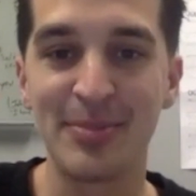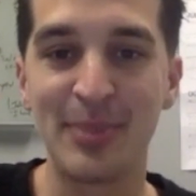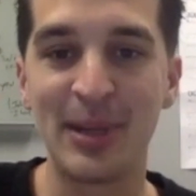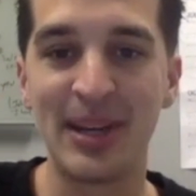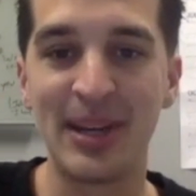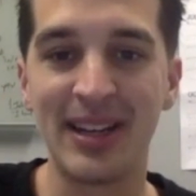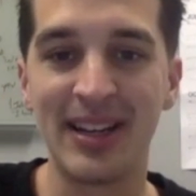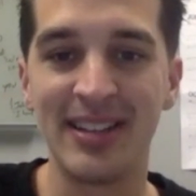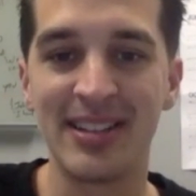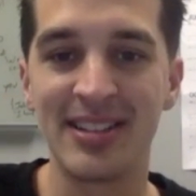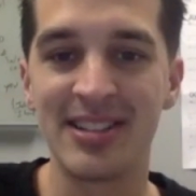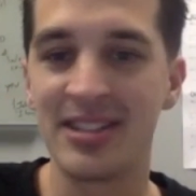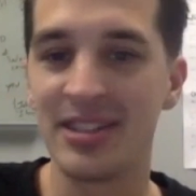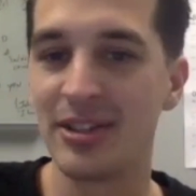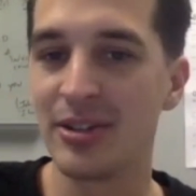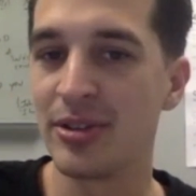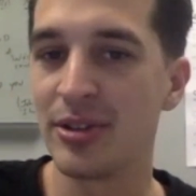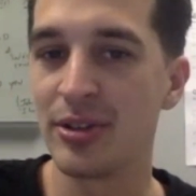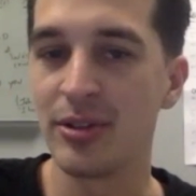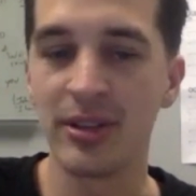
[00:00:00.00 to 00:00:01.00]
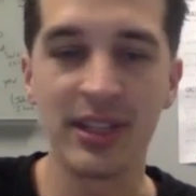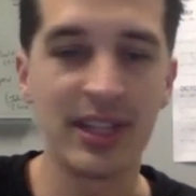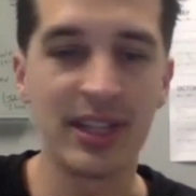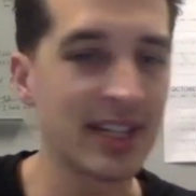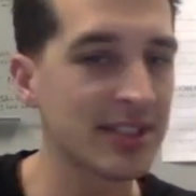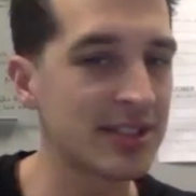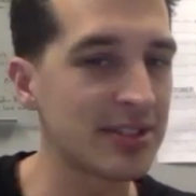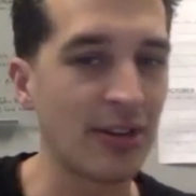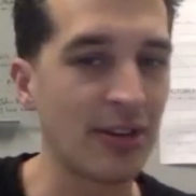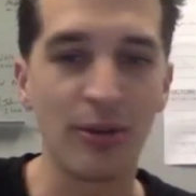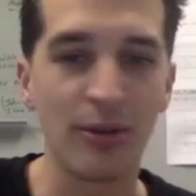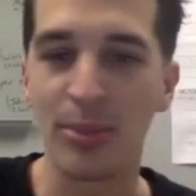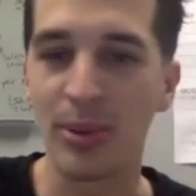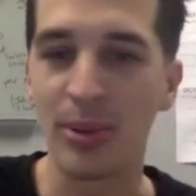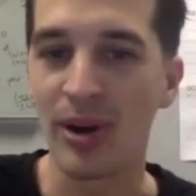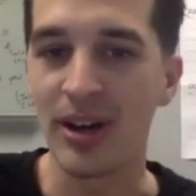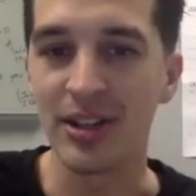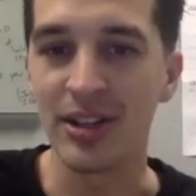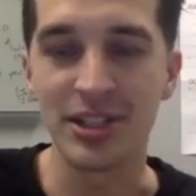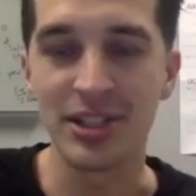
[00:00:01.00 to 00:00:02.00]
but still doing external
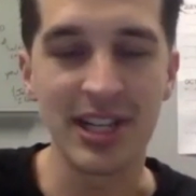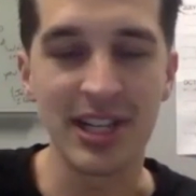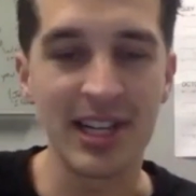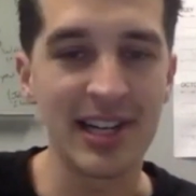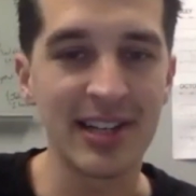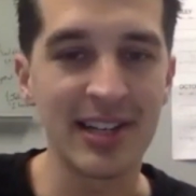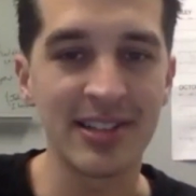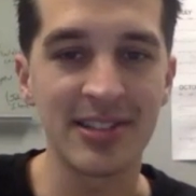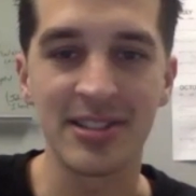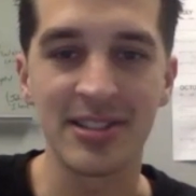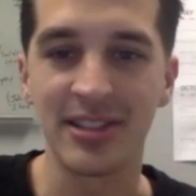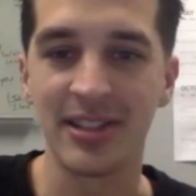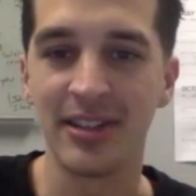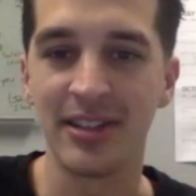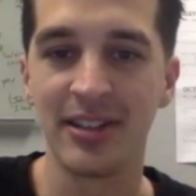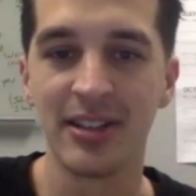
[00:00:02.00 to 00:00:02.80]
projects and